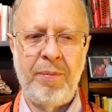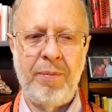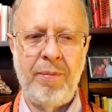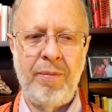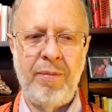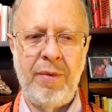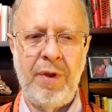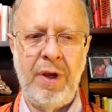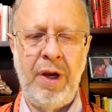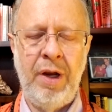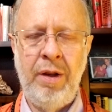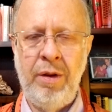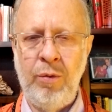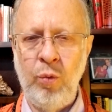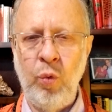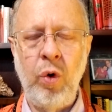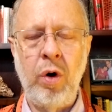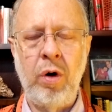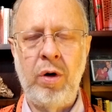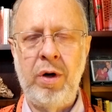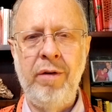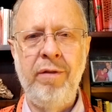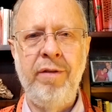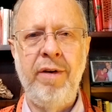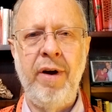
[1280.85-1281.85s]
in the work
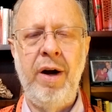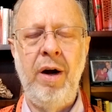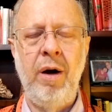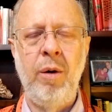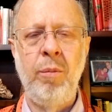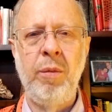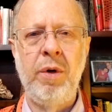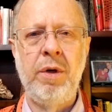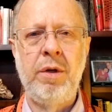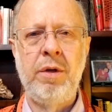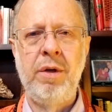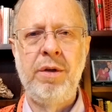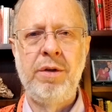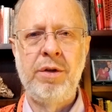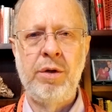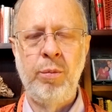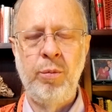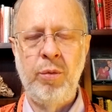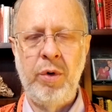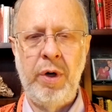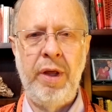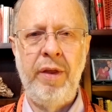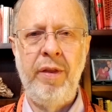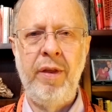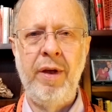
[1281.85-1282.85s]
environment,
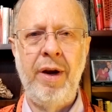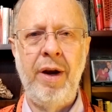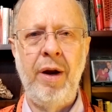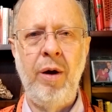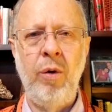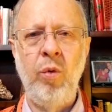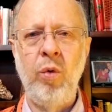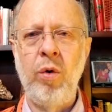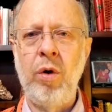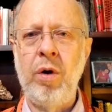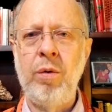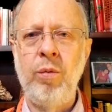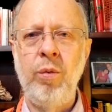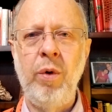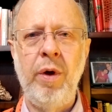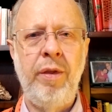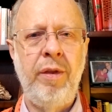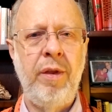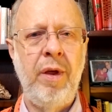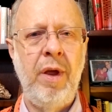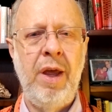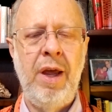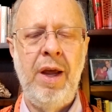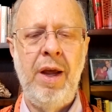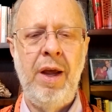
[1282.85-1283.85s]
somebody that I worked with,
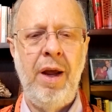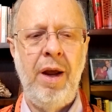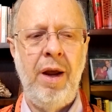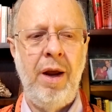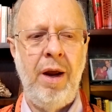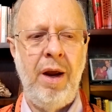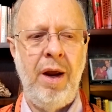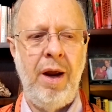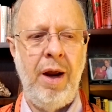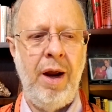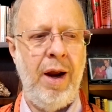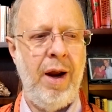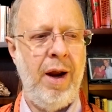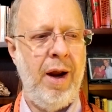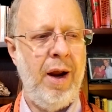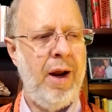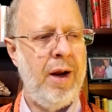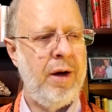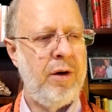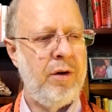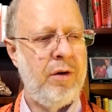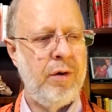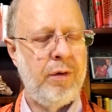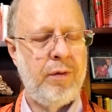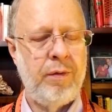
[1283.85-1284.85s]
and
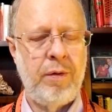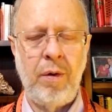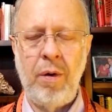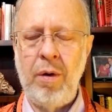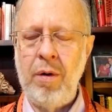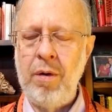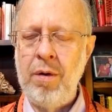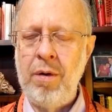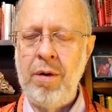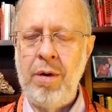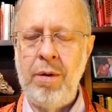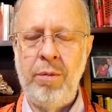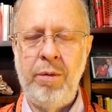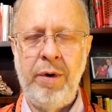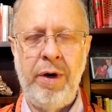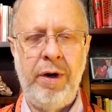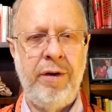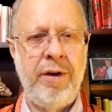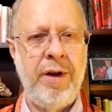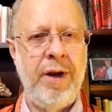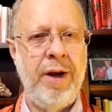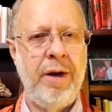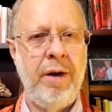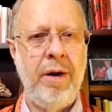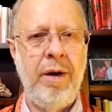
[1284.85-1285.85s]
just always
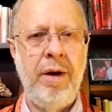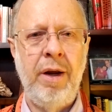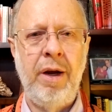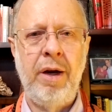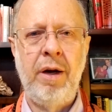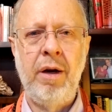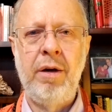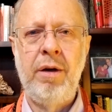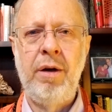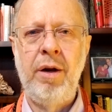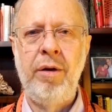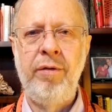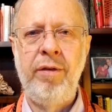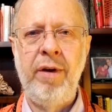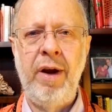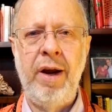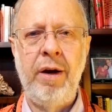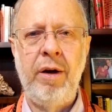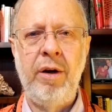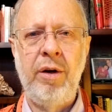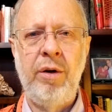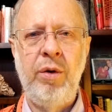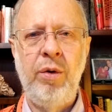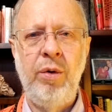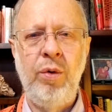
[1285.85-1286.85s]
had a negative
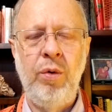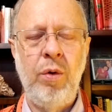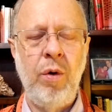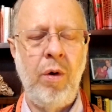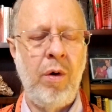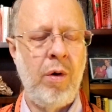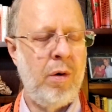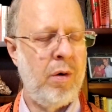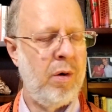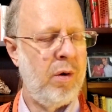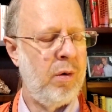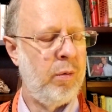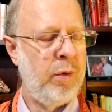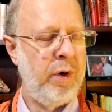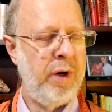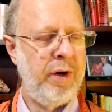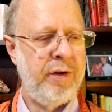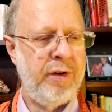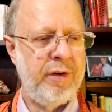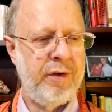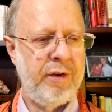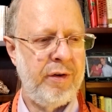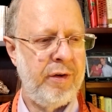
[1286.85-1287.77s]
attitude, always